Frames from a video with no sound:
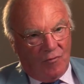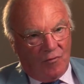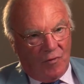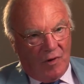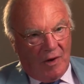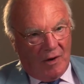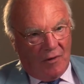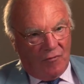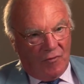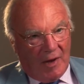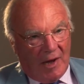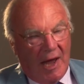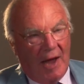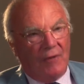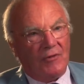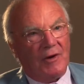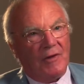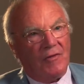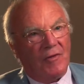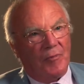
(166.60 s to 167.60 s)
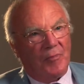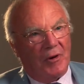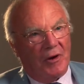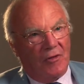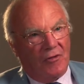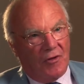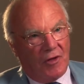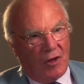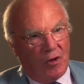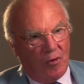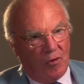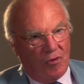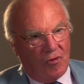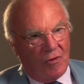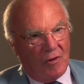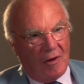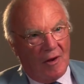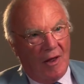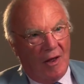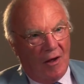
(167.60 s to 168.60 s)
recounting the
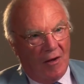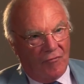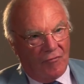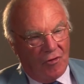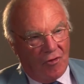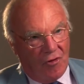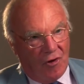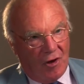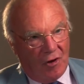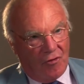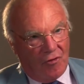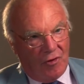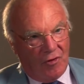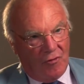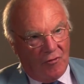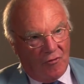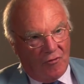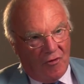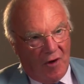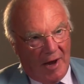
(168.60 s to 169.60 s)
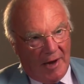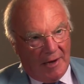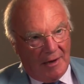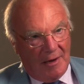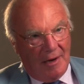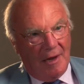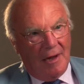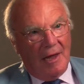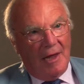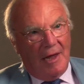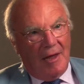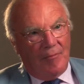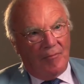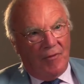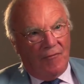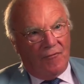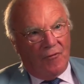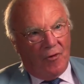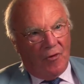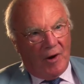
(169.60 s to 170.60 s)
persecution of the church in Ukraine
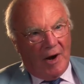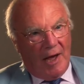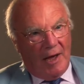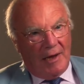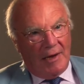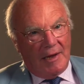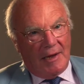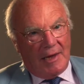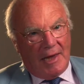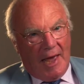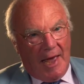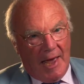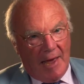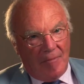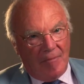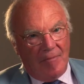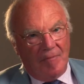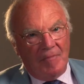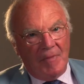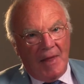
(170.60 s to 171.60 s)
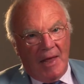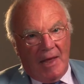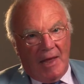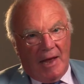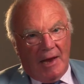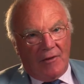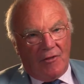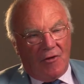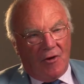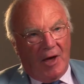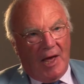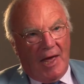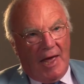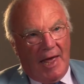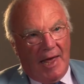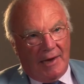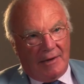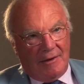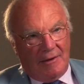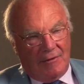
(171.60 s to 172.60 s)
before I came. And so I
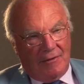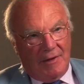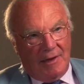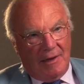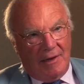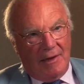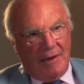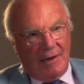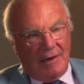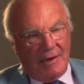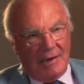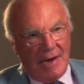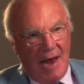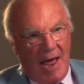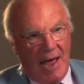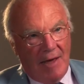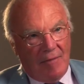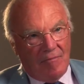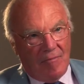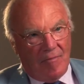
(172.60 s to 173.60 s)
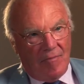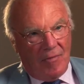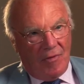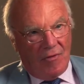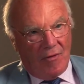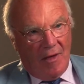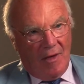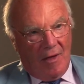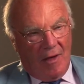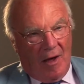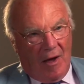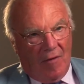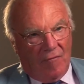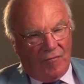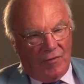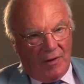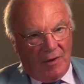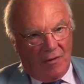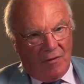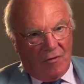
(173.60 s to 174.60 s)
had the names
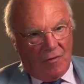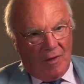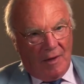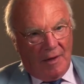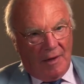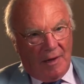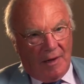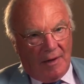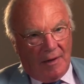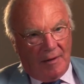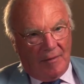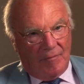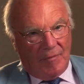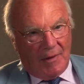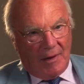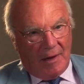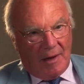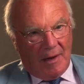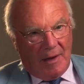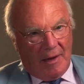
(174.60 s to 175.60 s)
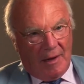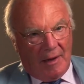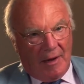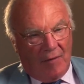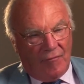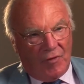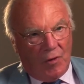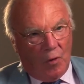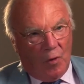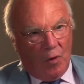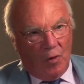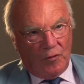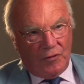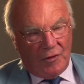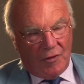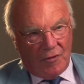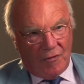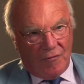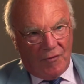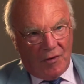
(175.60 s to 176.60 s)
of these of the
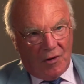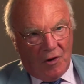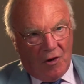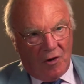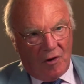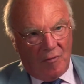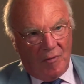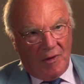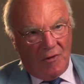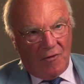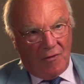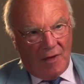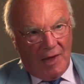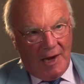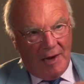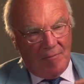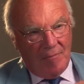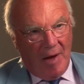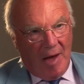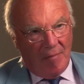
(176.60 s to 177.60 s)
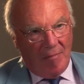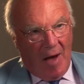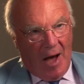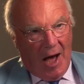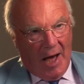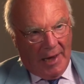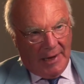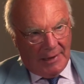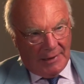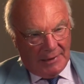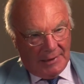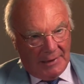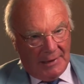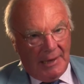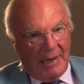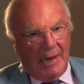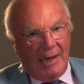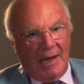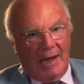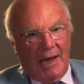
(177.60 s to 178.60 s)
authors of the documents in my mind.
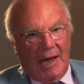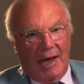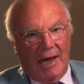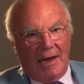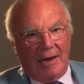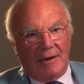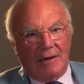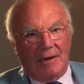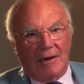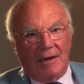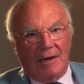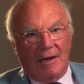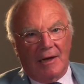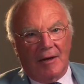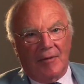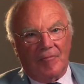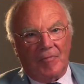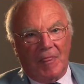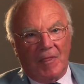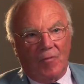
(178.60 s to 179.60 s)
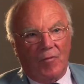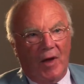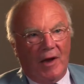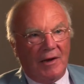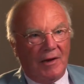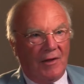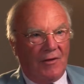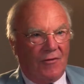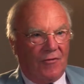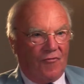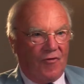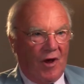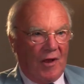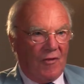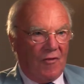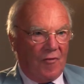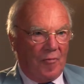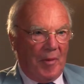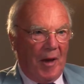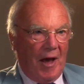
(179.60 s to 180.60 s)
And when it
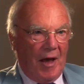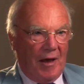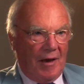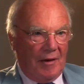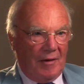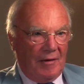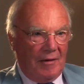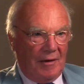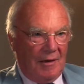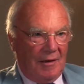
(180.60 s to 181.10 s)
transpired